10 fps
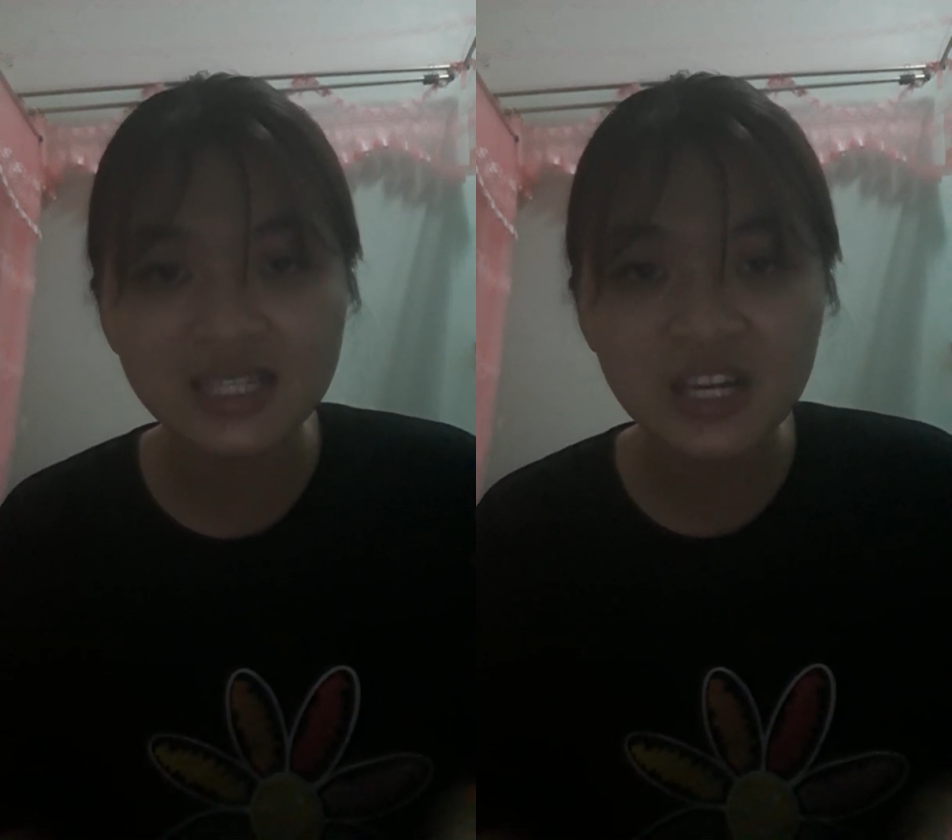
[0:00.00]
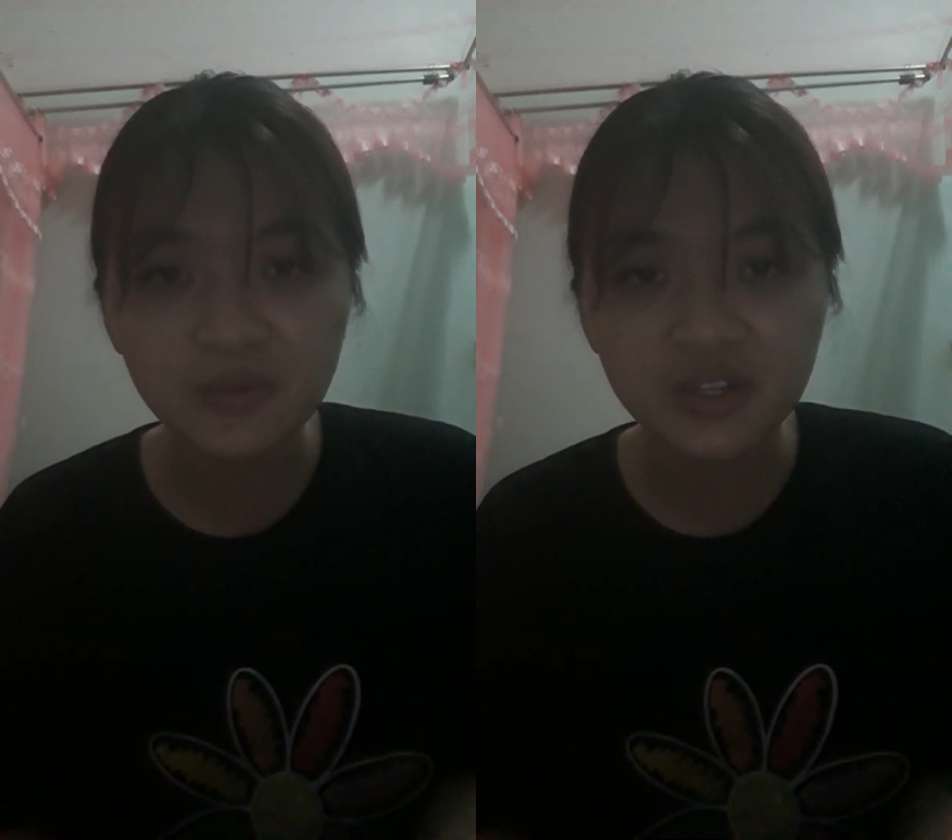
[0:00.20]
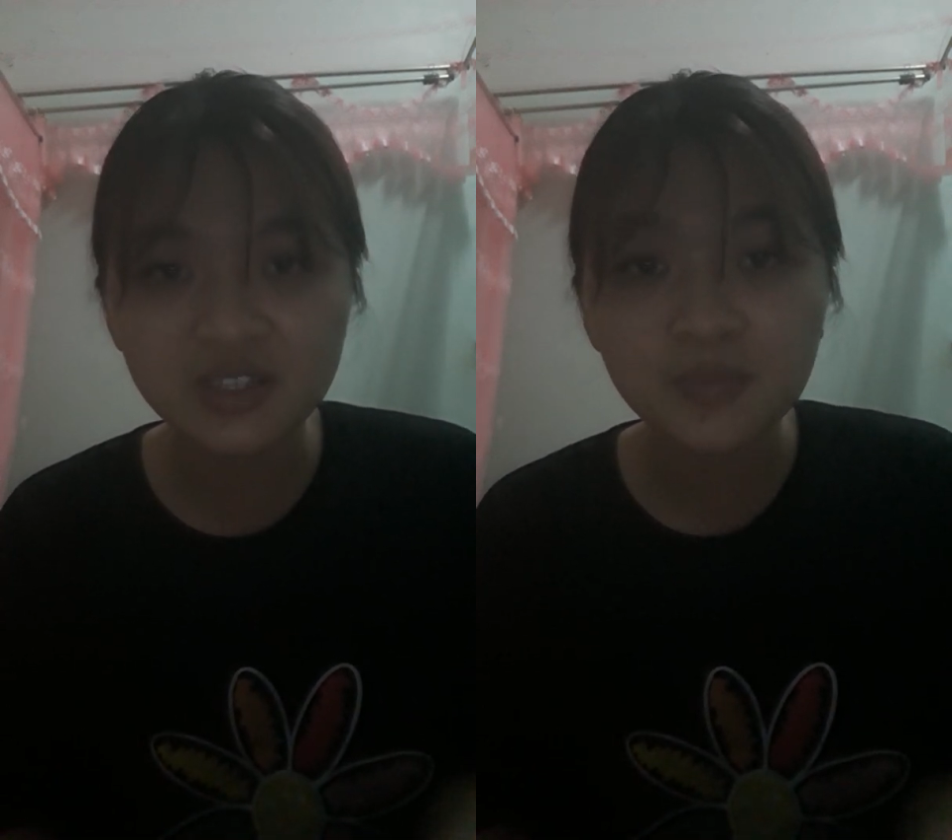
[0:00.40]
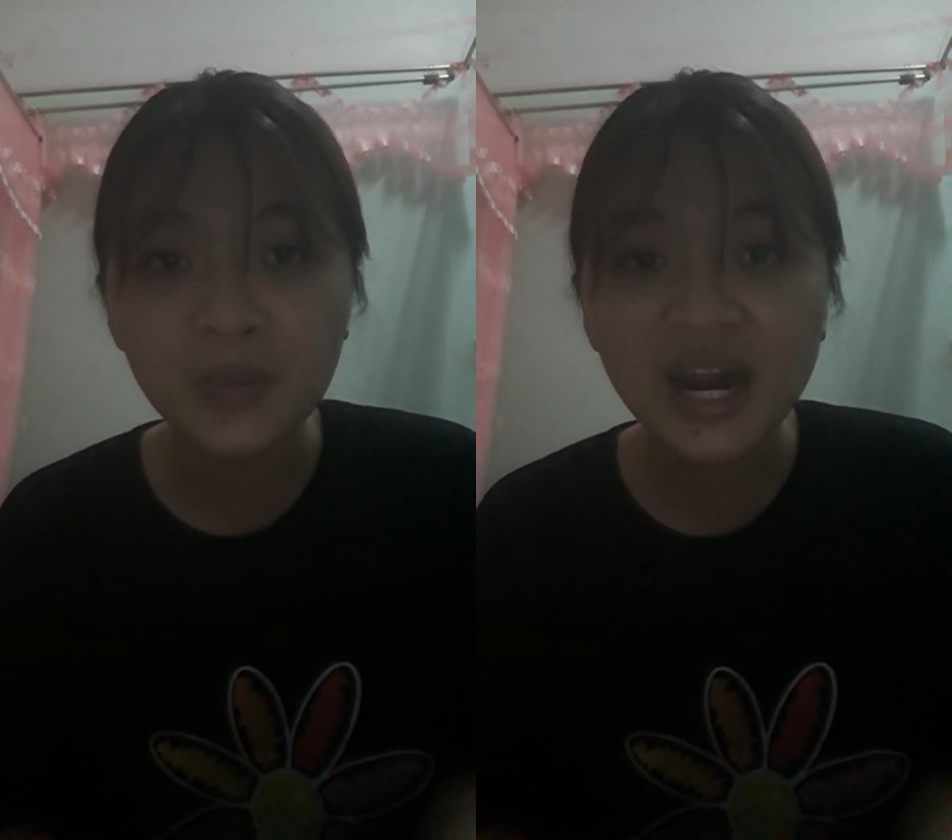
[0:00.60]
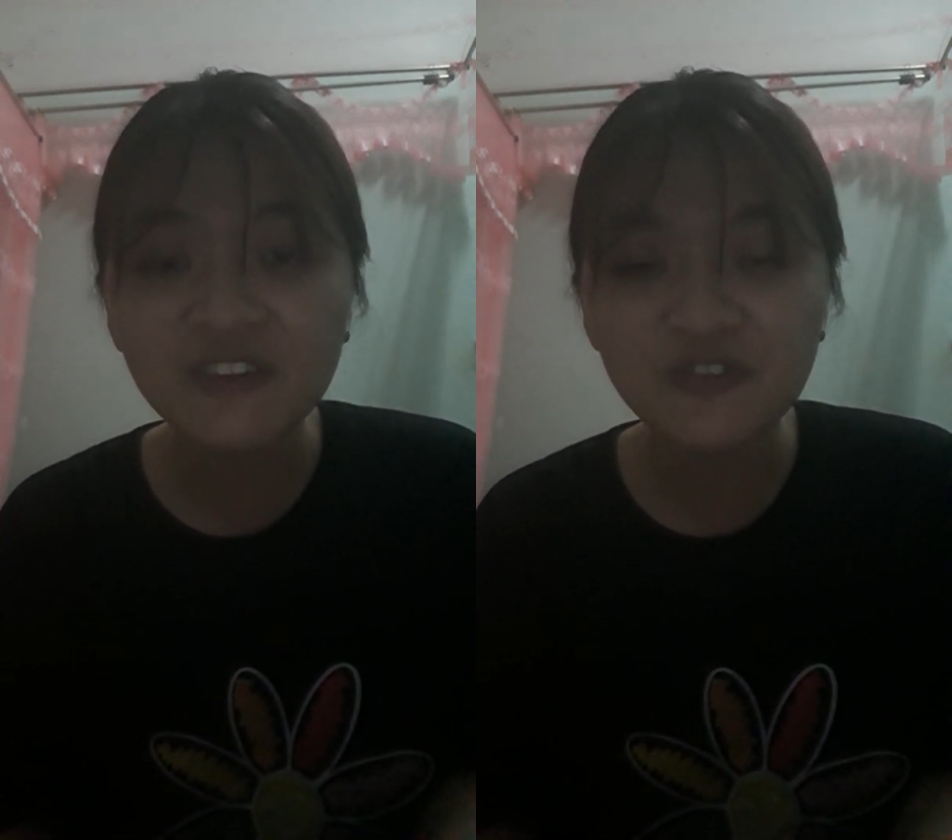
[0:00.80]
zebras
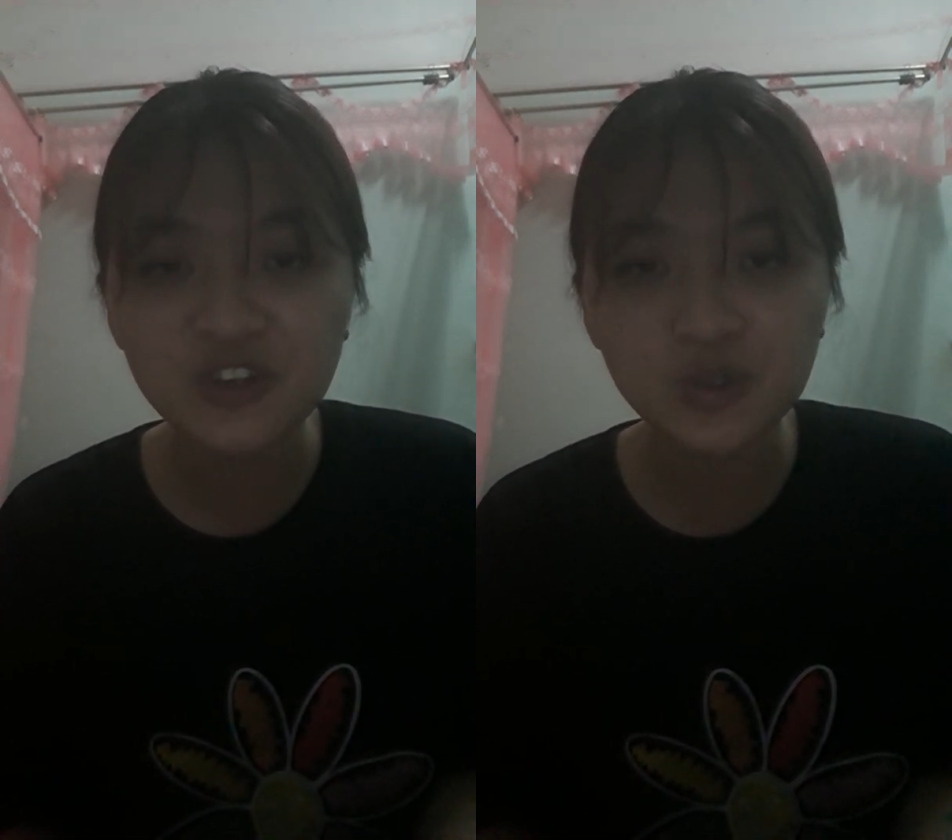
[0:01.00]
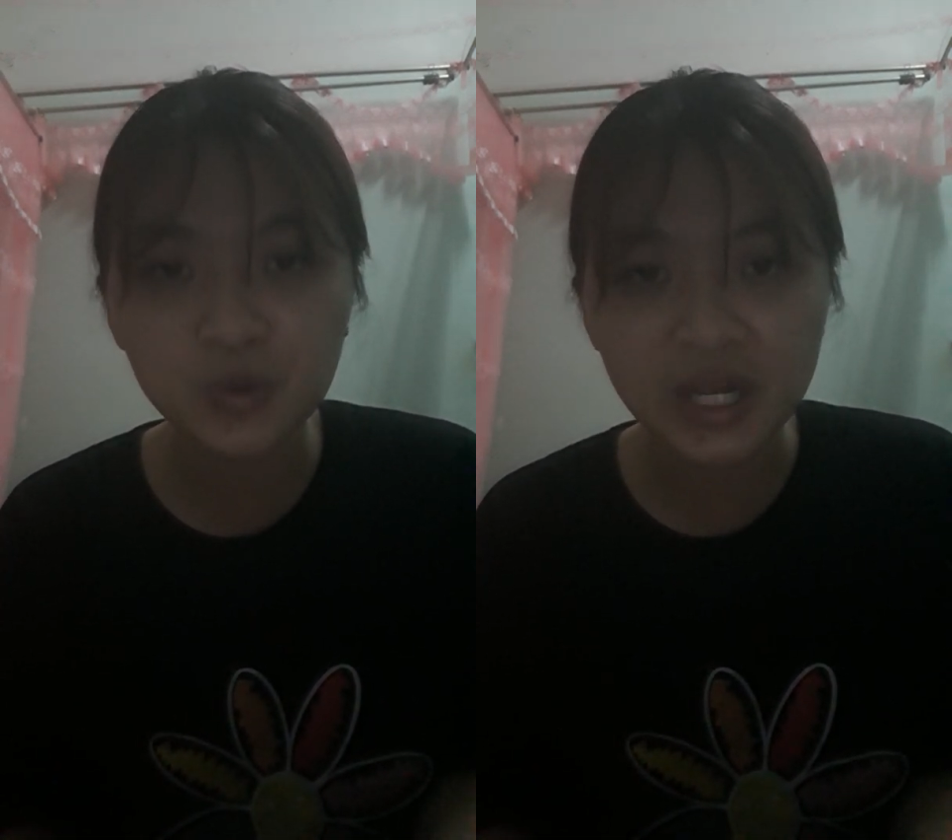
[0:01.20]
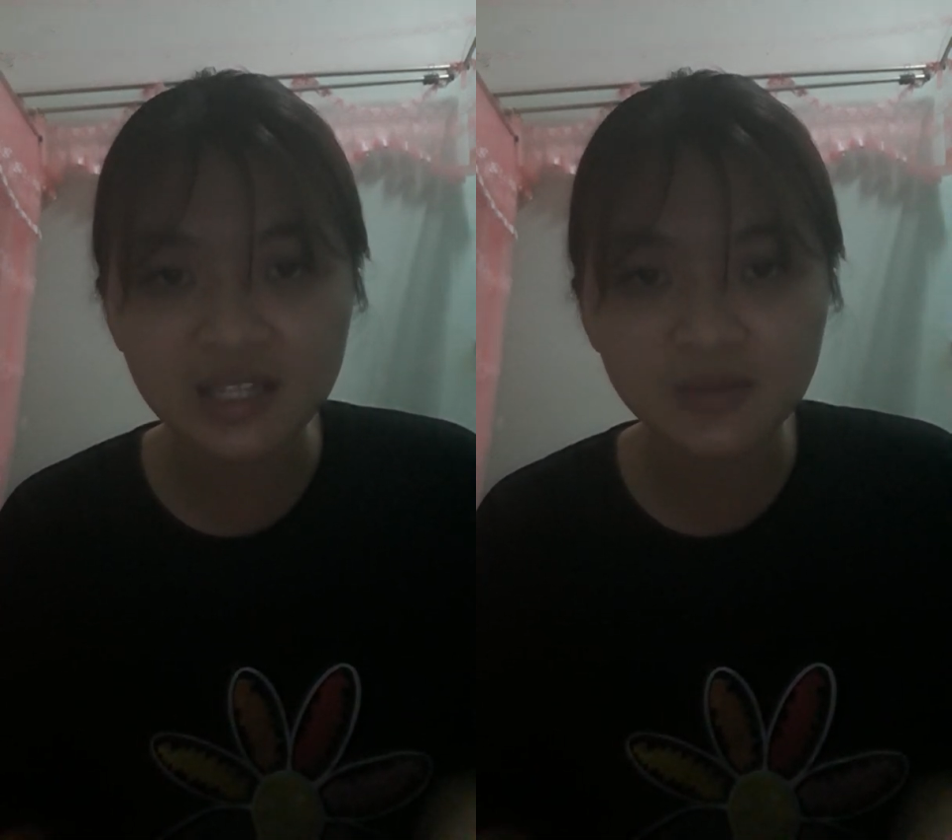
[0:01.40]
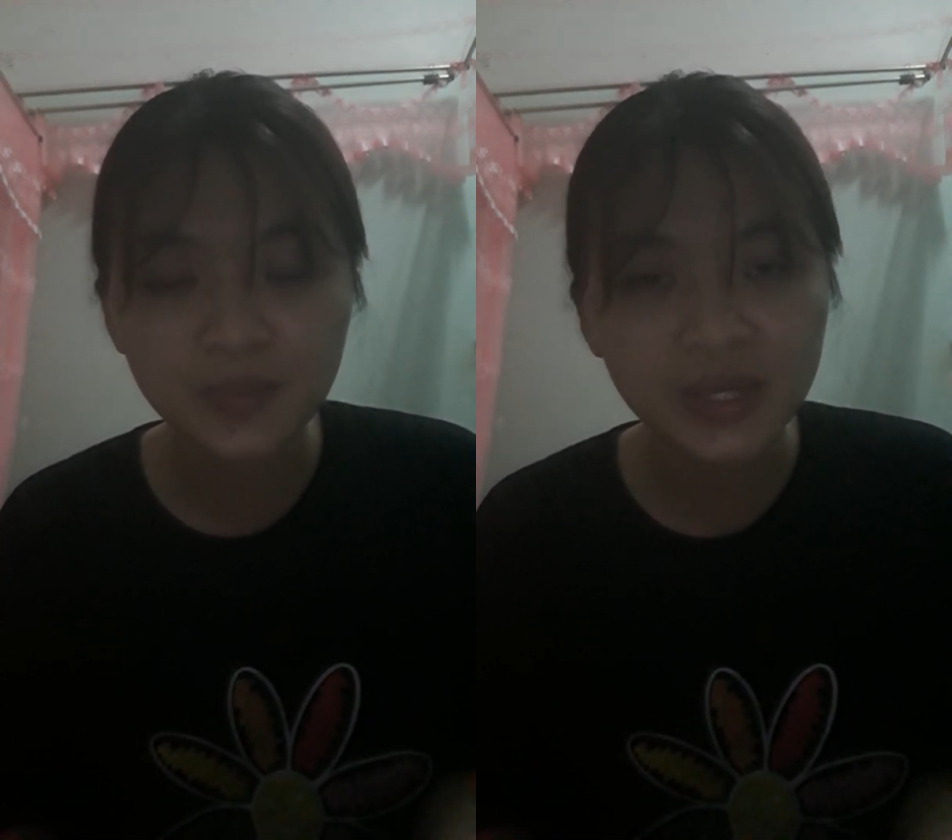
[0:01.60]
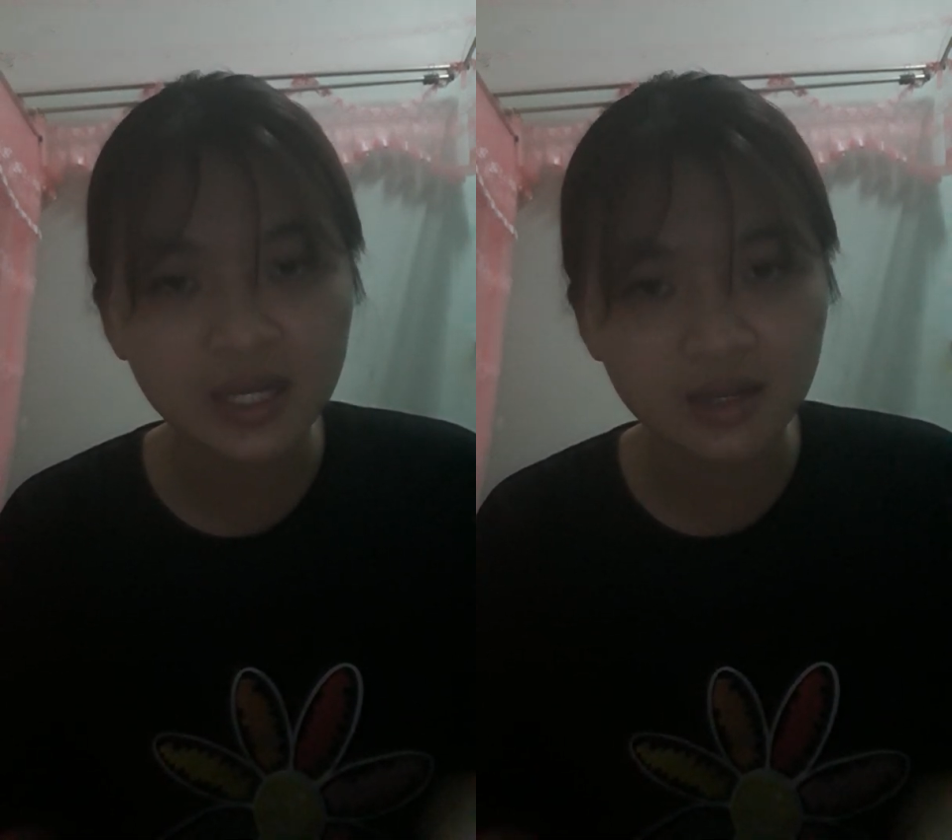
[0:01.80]
might feel
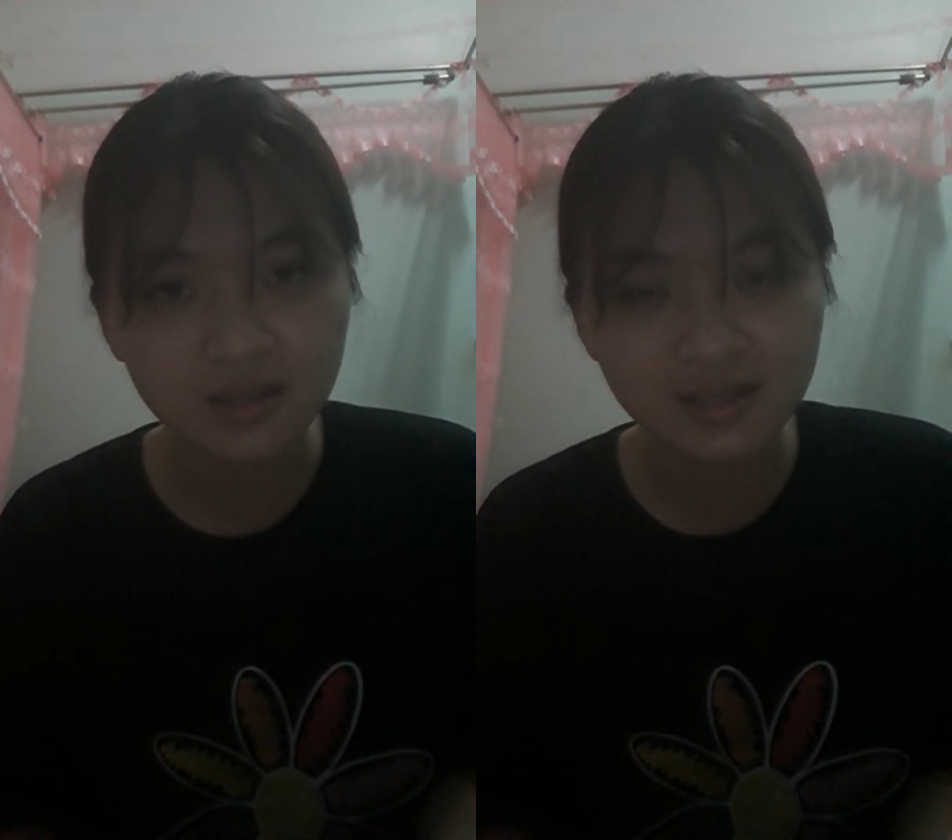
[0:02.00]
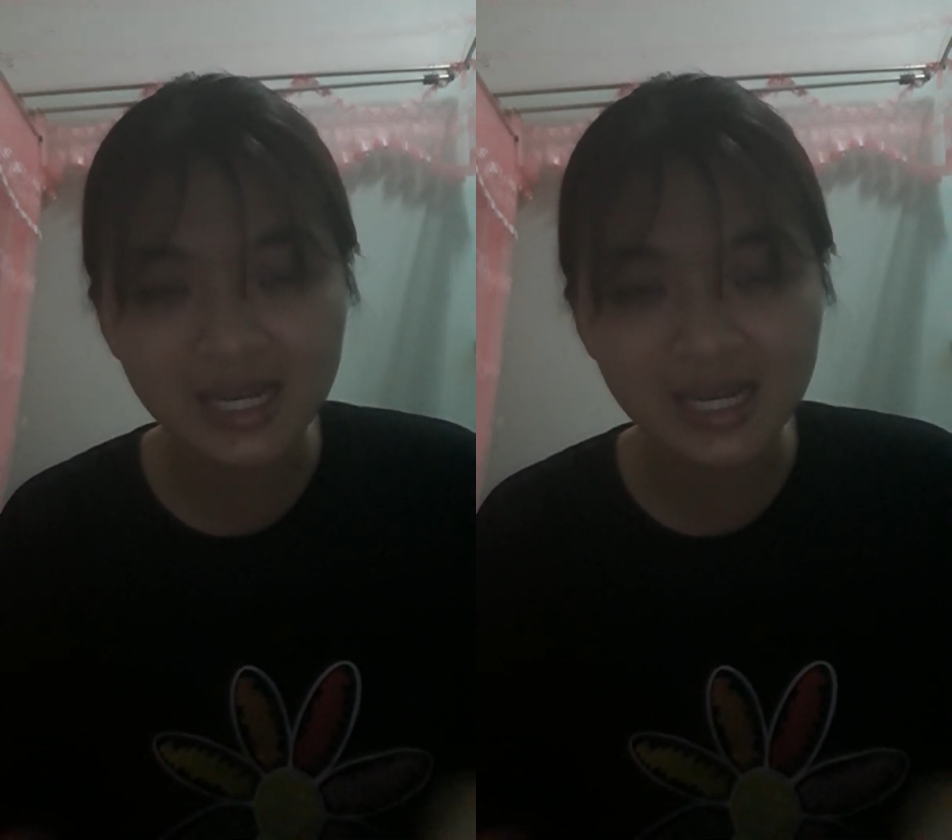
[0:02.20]
stressed because